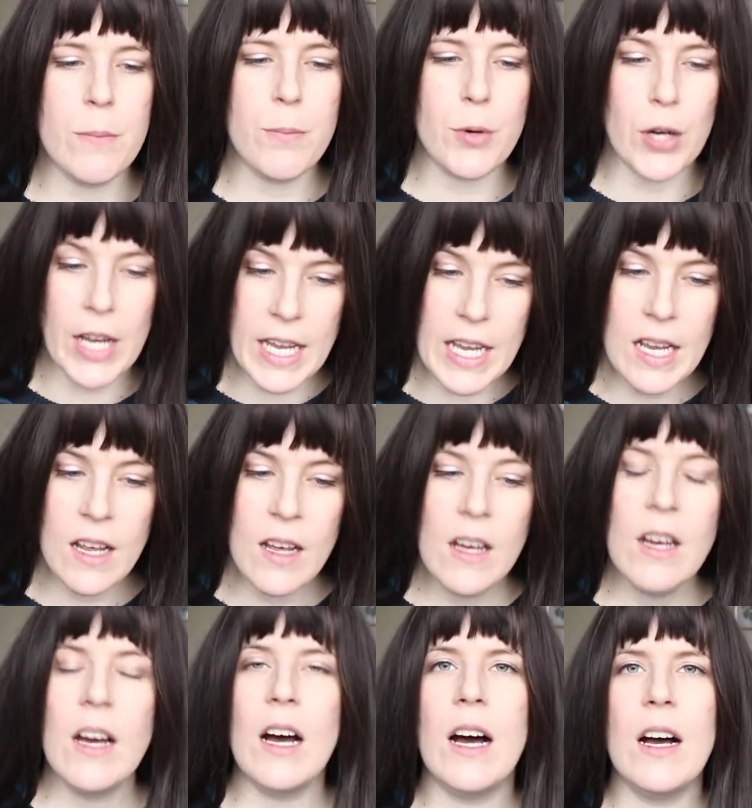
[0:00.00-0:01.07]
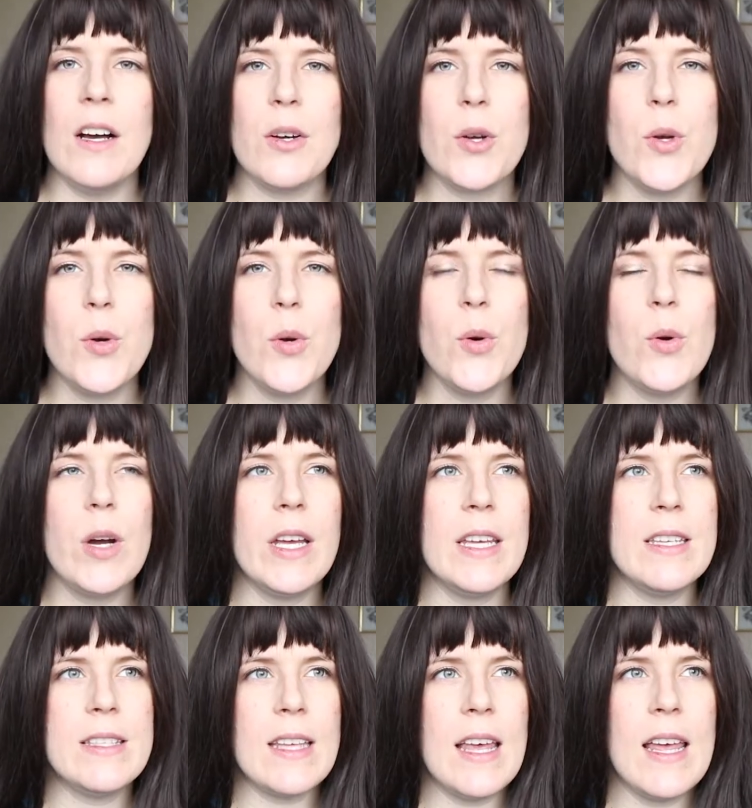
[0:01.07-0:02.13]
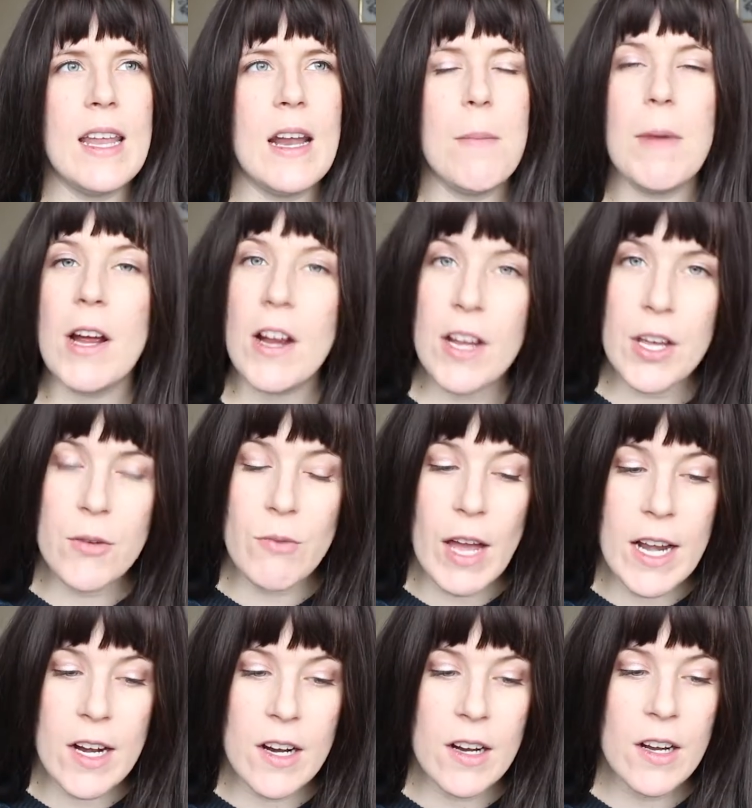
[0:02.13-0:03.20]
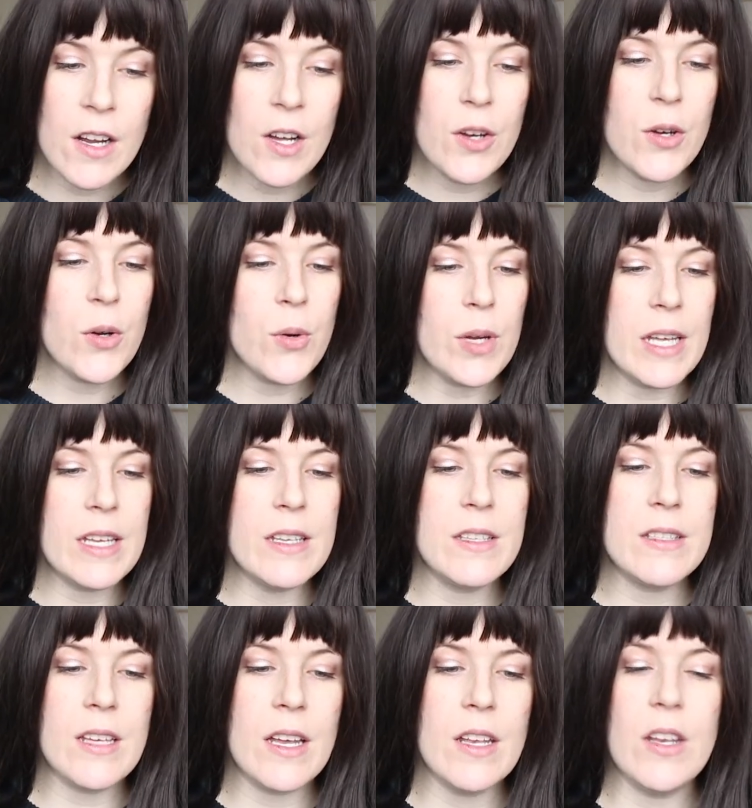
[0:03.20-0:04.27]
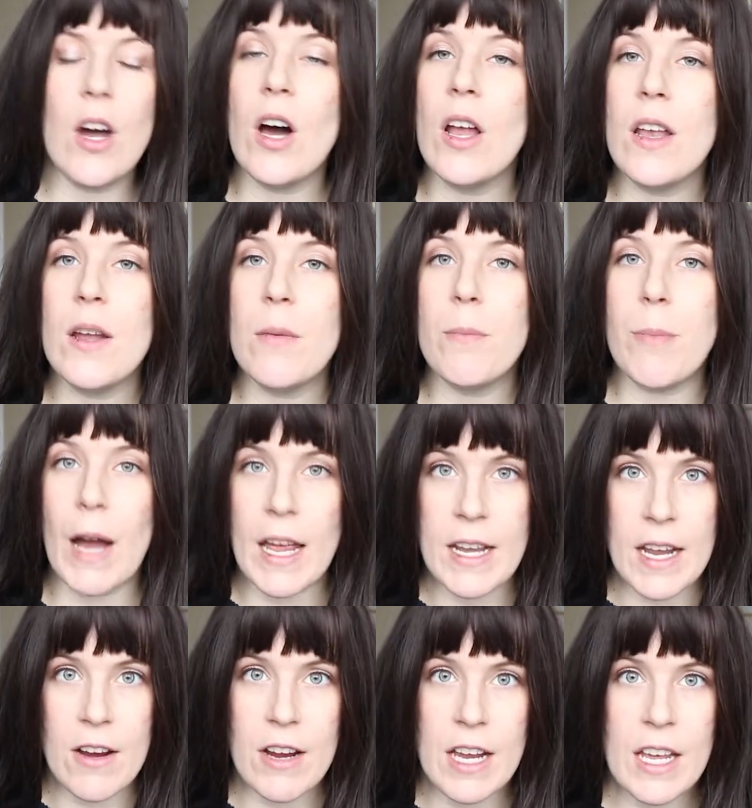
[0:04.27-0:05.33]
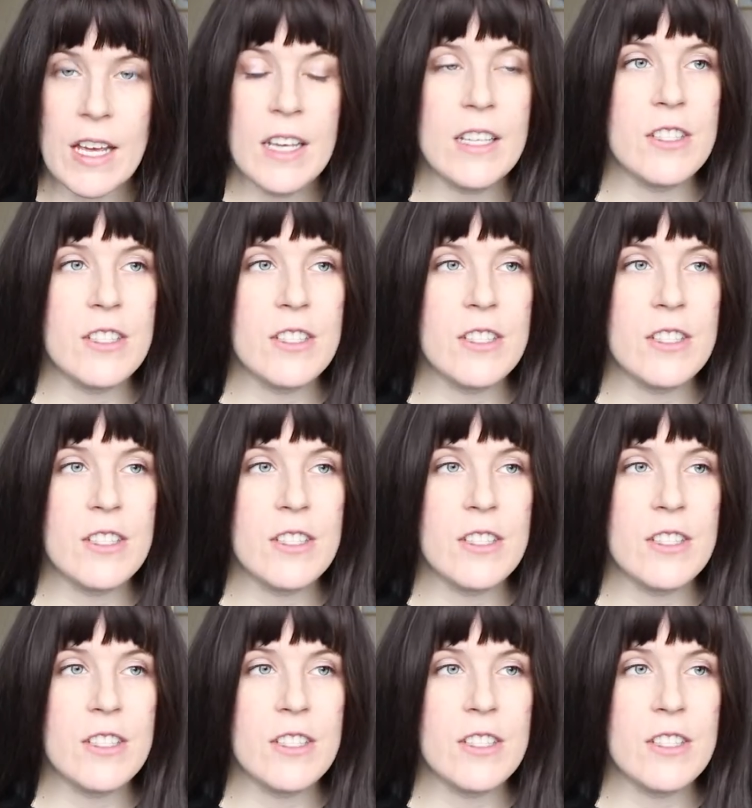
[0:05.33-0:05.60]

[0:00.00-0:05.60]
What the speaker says: Bryn, who is an American writer who is non-binary.